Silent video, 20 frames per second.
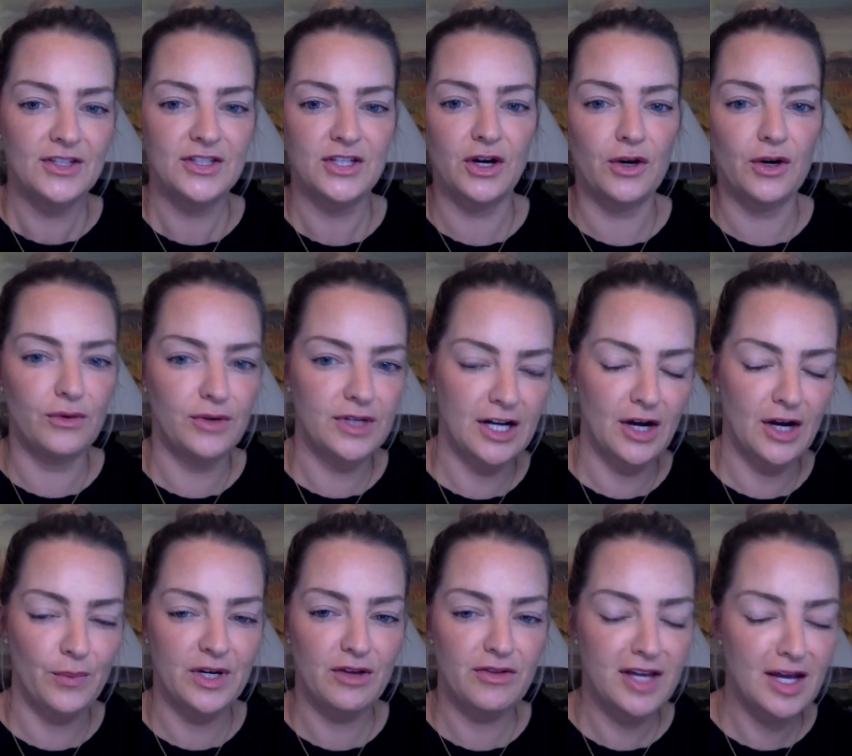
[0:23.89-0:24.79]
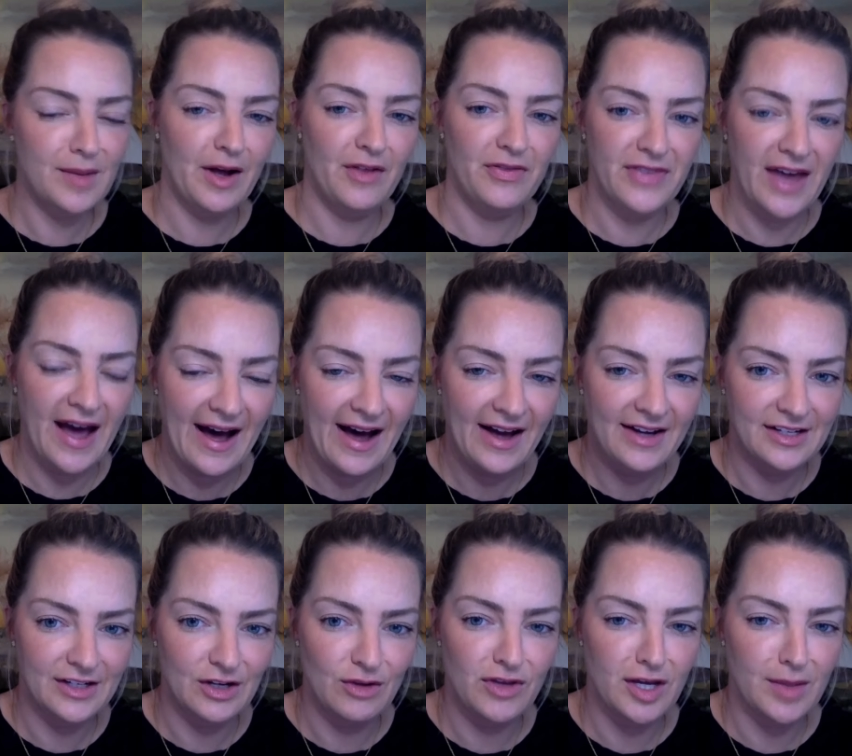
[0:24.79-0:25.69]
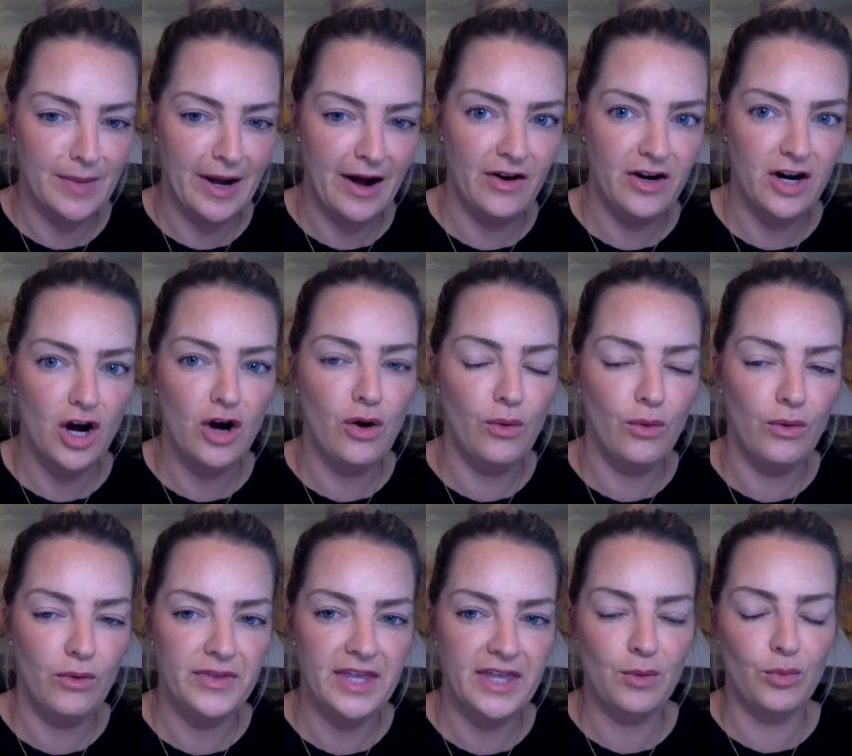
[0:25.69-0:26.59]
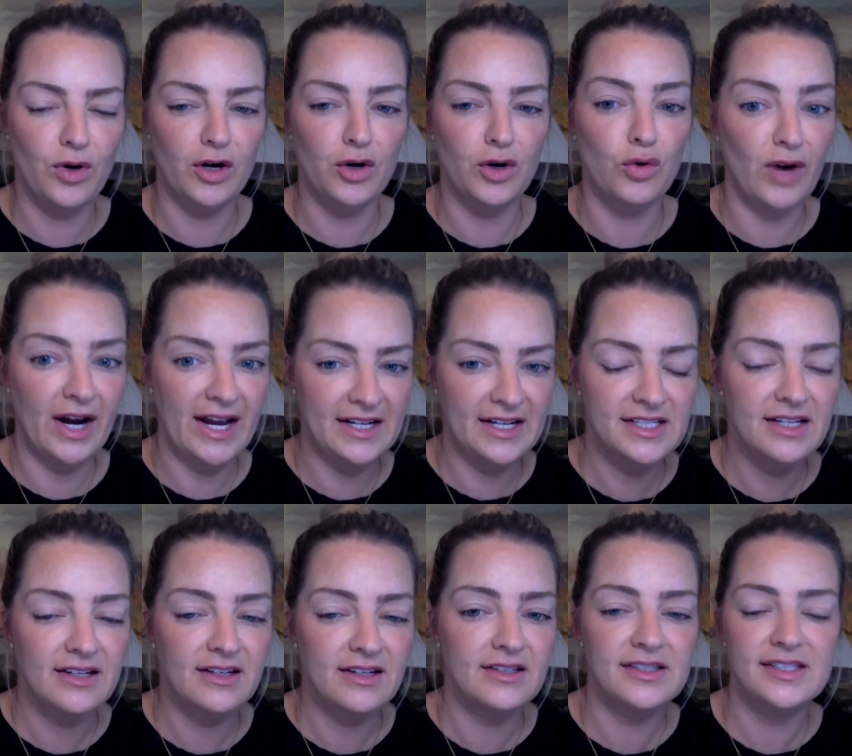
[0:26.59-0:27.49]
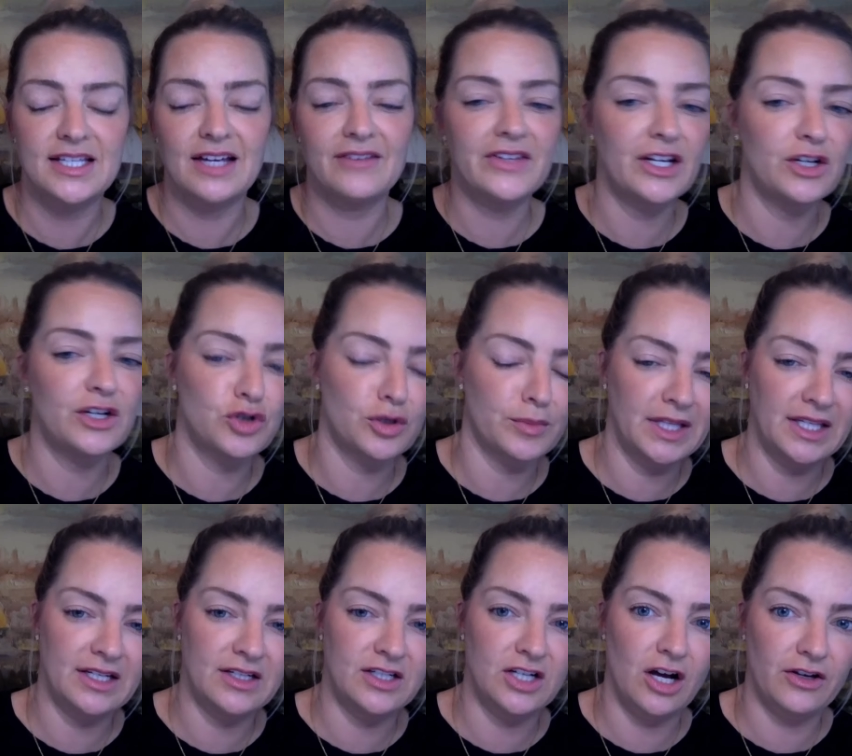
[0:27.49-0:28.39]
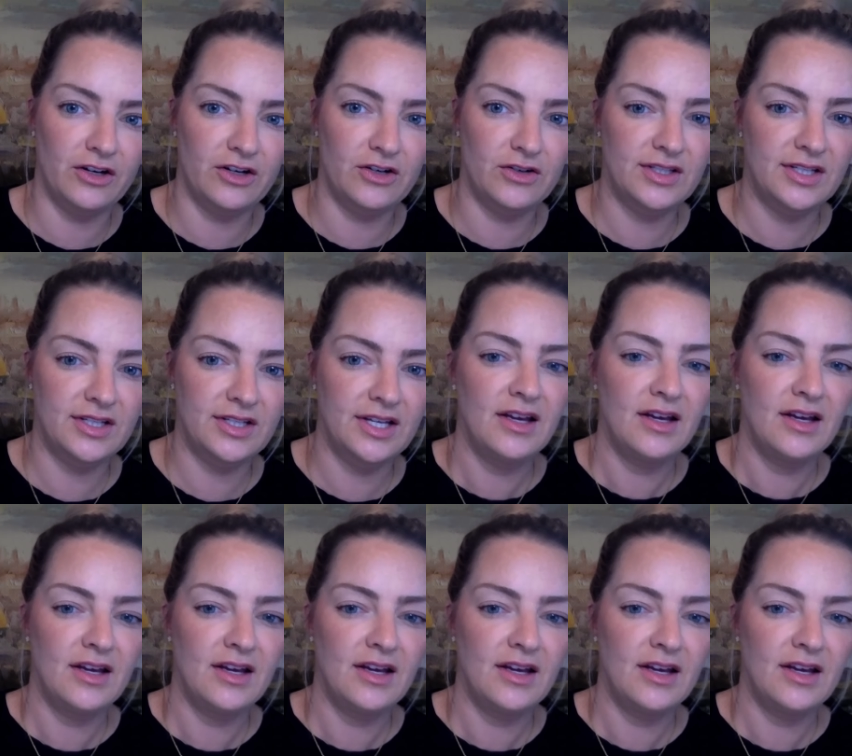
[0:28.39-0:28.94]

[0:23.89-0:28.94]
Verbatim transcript: So, you know, when you think about that and you think about, oh, they were granted seven hundred million dollars